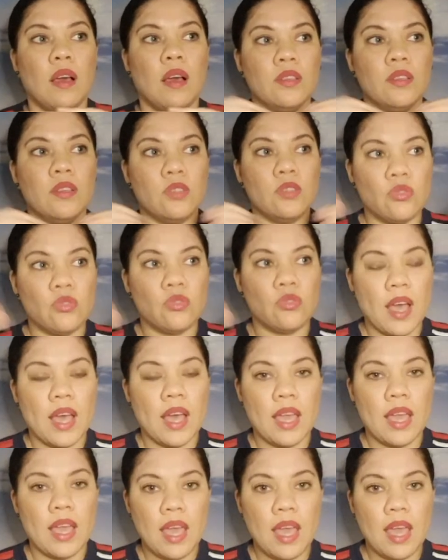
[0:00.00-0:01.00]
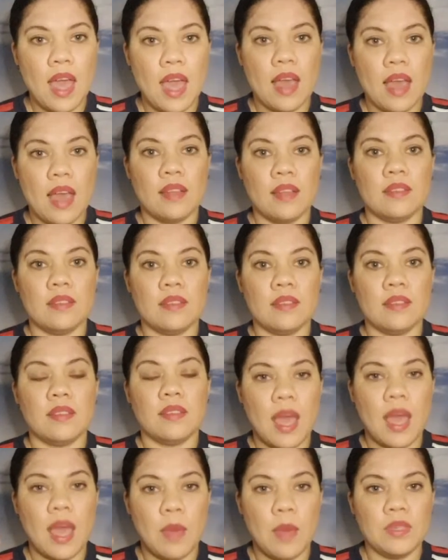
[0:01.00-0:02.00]
try and
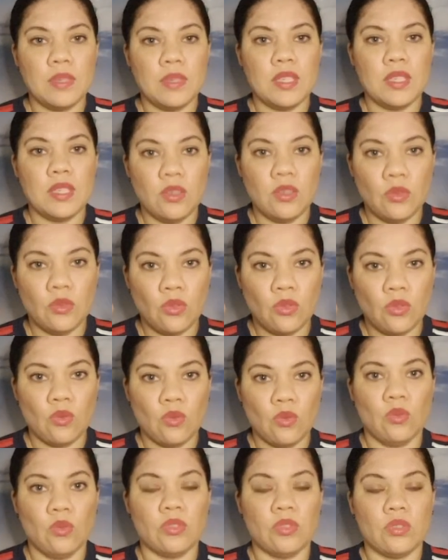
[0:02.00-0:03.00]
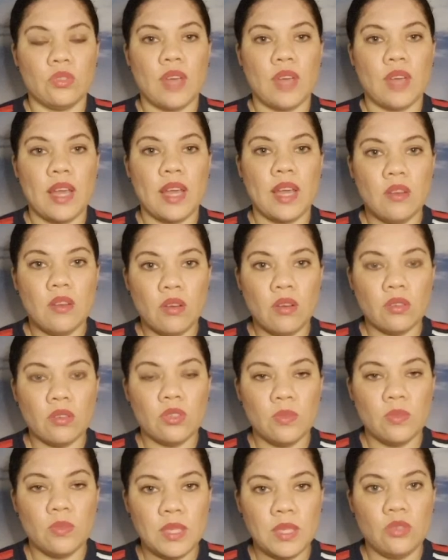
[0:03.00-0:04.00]
empty your thoughts. Try not
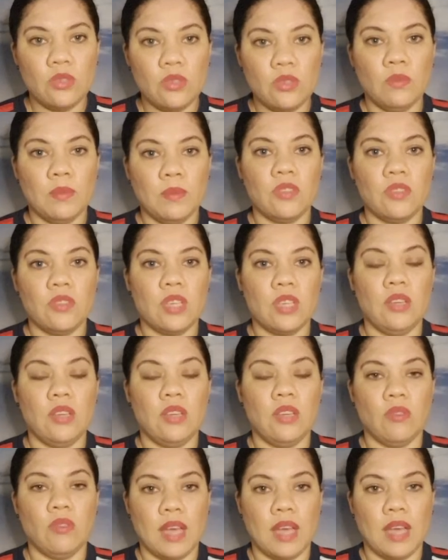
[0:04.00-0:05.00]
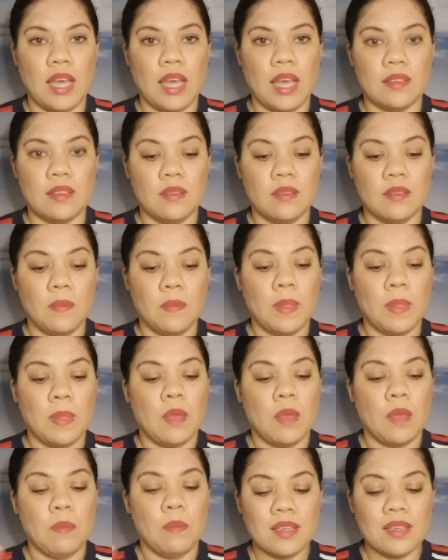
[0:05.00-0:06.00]
to be too much in your head.
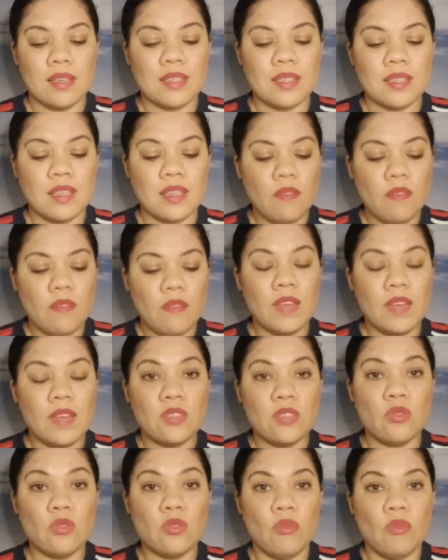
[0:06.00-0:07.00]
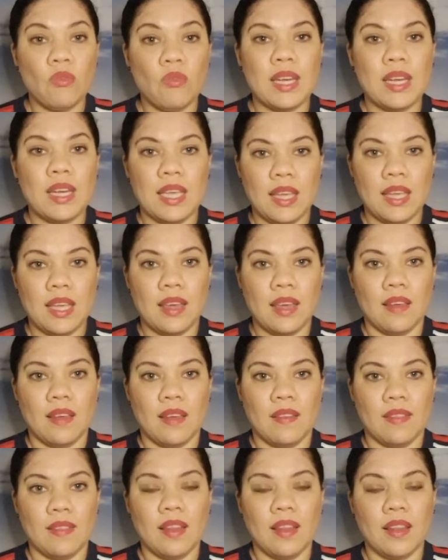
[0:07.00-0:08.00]
because love is already here.
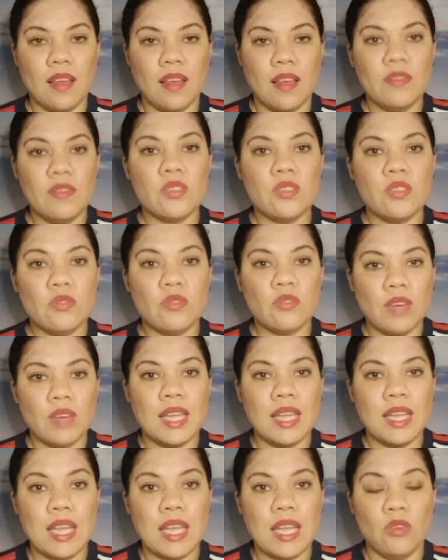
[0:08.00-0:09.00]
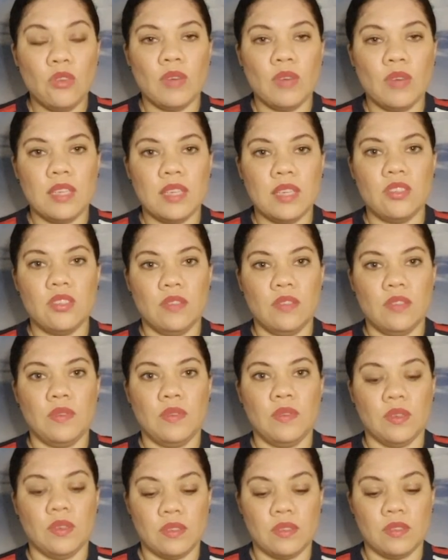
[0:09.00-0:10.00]
The love is already in your energy
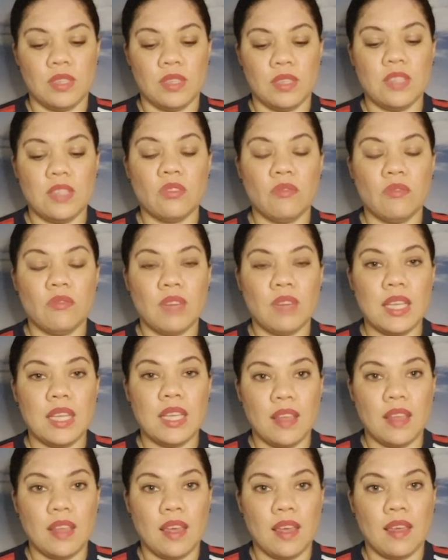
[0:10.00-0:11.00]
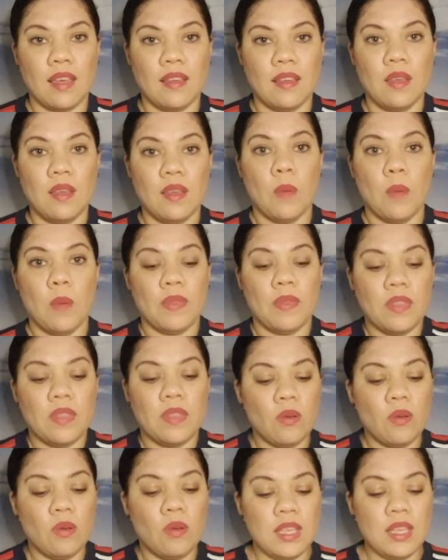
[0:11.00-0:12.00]
field. It's already there. But the
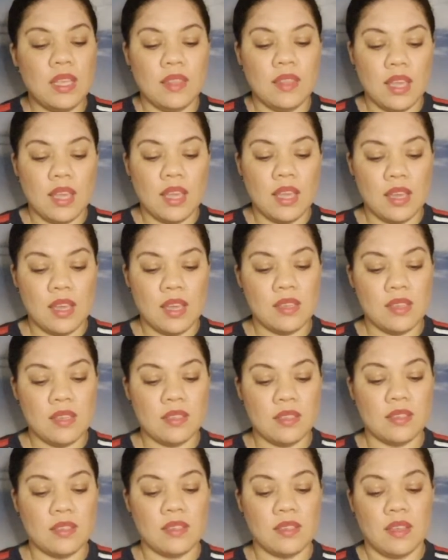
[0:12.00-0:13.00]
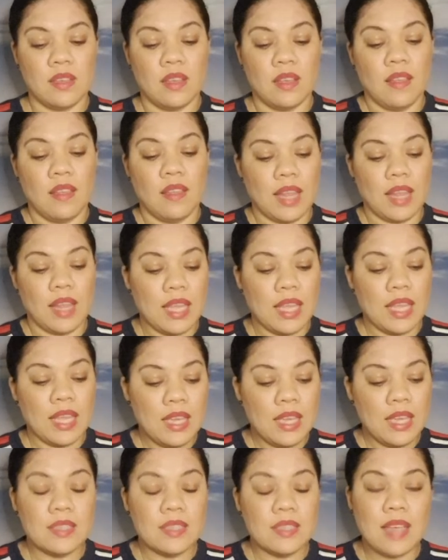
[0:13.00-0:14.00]
only thing is that
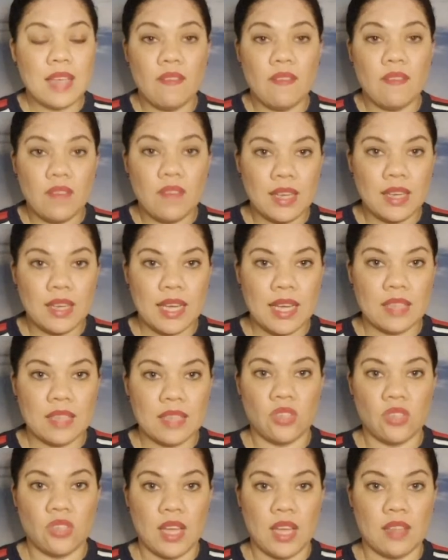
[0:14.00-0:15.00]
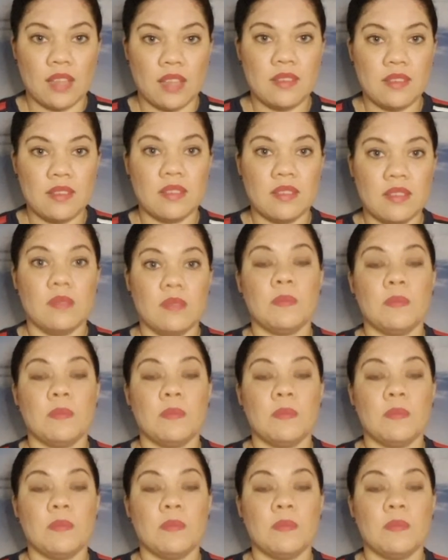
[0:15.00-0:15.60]
he is having a last chance